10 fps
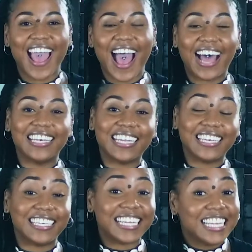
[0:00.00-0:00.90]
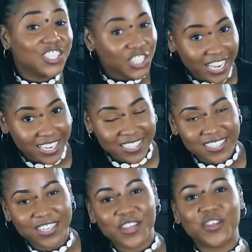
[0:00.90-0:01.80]
And in each
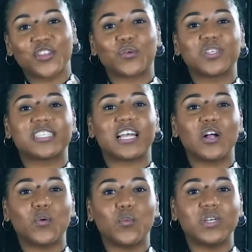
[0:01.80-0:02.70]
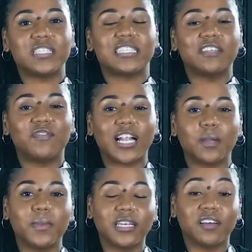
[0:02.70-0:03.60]
case, the result was the
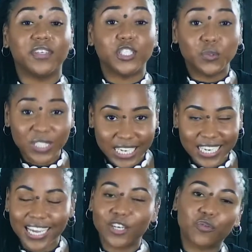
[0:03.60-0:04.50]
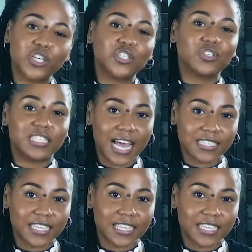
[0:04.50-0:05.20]
development of a unique and original dance